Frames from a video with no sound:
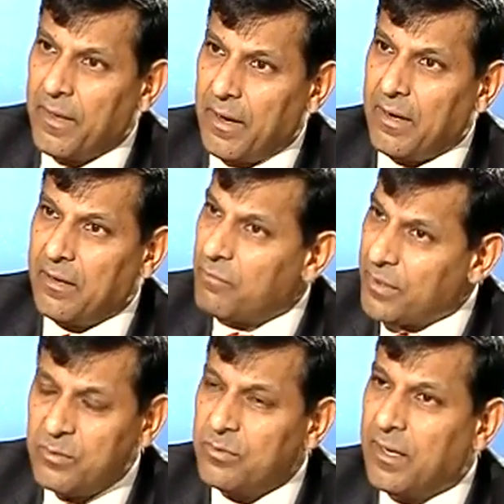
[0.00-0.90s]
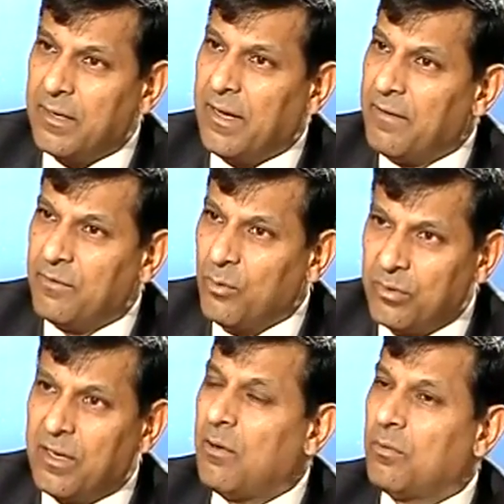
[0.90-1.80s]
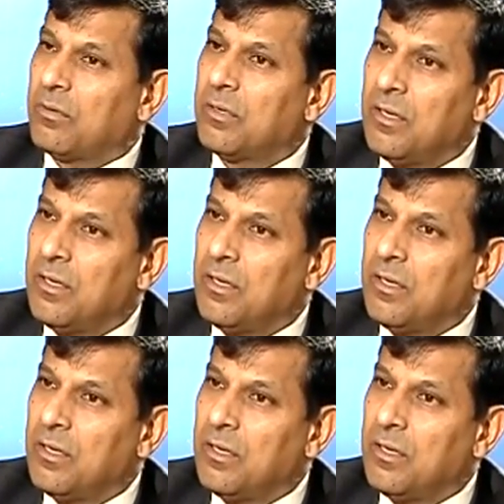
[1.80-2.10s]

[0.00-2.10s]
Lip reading: And if we do that, I have no doubt